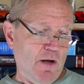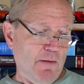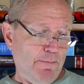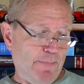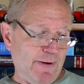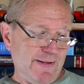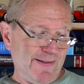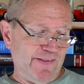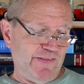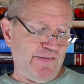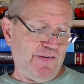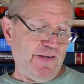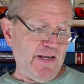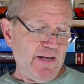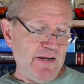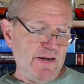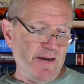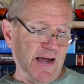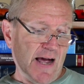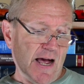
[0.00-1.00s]
but
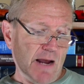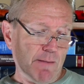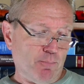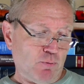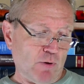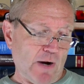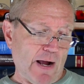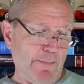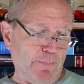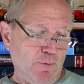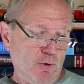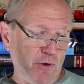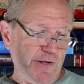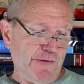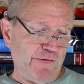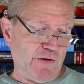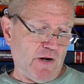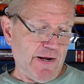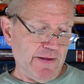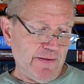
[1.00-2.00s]
did not properly
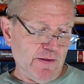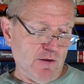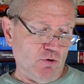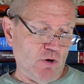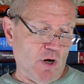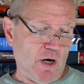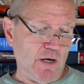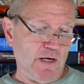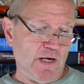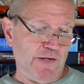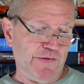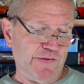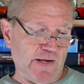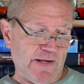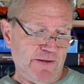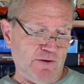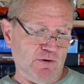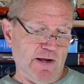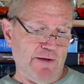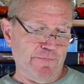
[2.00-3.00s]
tighten the lug nuts
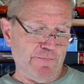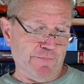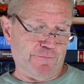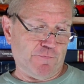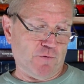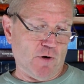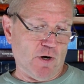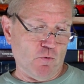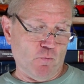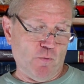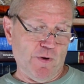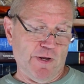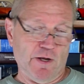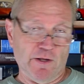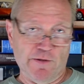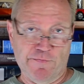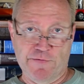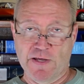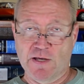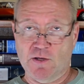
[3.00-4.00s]
on the left front wheel
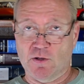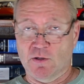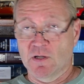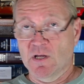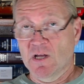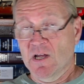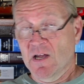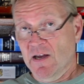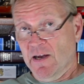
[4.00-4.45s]
of the vehicle.